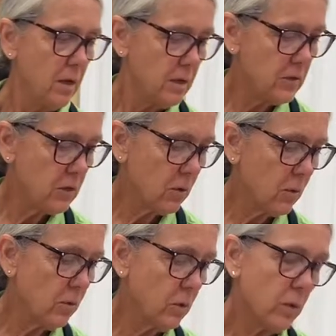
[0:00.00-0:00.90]

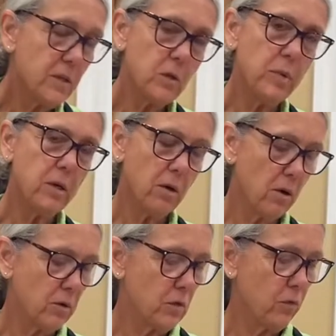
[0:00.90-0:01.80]
So the recipe
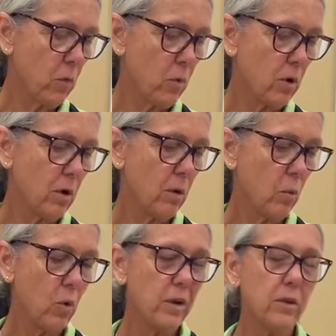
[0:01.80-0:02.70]
calls for
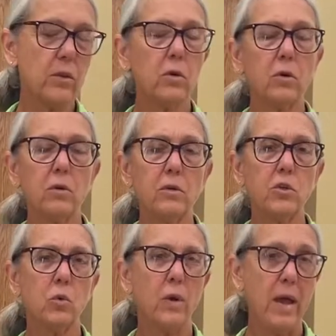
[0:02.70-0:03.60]
1/3
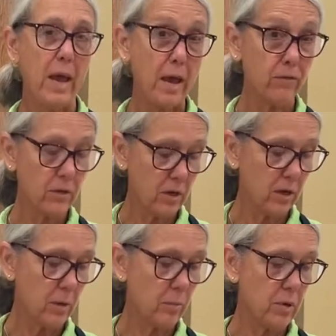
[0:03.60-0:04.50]
to a half a
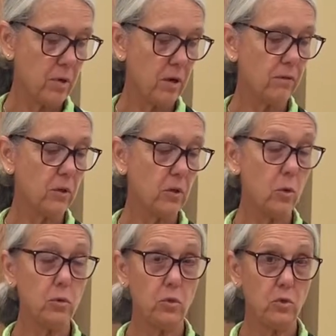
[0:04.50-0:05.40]
cup of the
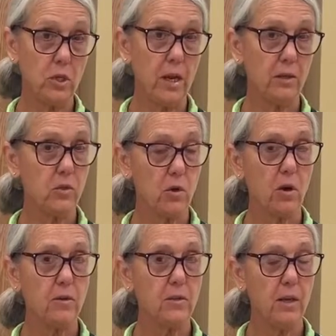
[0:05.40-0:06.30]
Gochujang
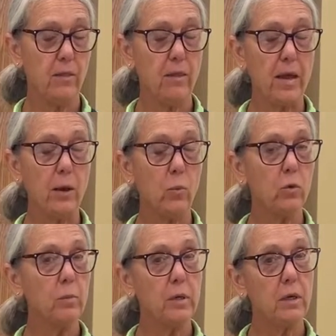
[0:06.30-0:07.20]
sauce, and that
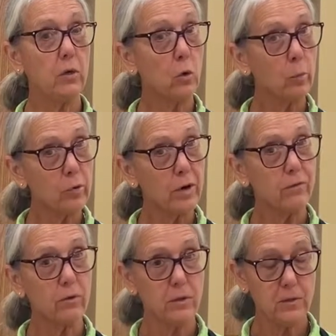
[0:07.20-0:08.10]
will be your
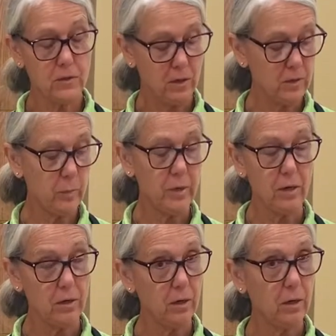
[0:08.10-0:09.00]
preference
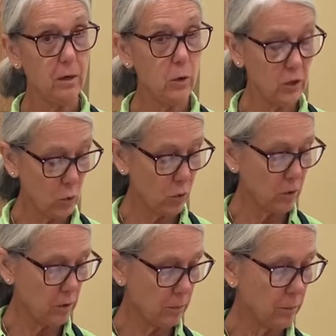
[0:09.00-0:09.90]
depending on your
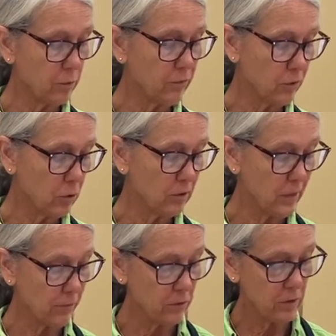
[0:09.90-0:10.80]
preferred
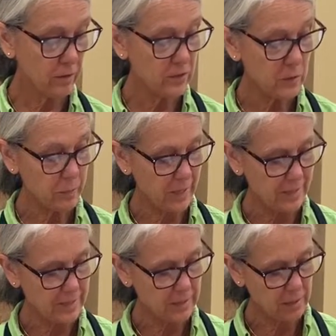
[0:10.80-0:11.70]
level of
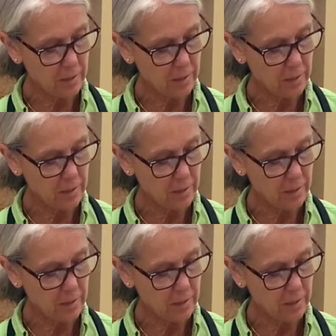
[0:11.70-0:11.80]
spice.